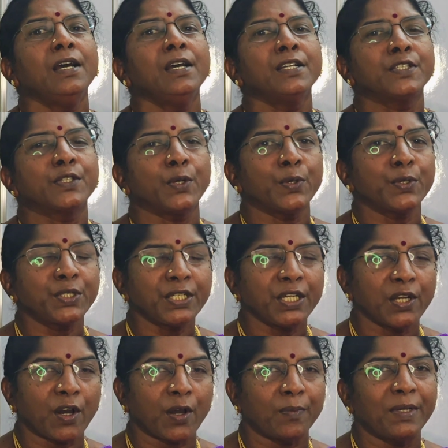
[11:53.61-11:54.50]

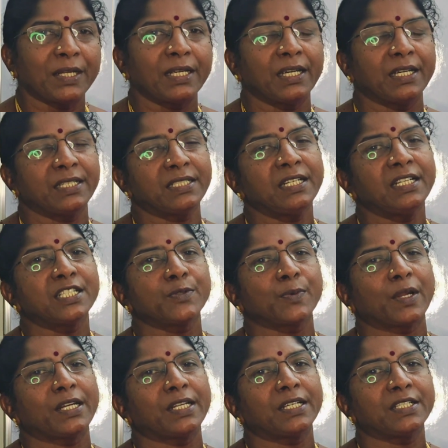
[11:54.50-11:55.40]
social obligation, it's
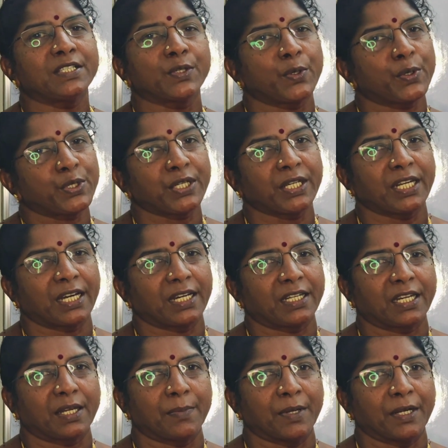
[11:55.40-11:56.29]
only a social
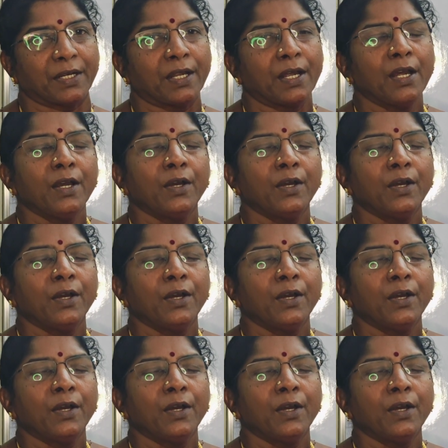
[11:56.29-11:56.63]
agreement.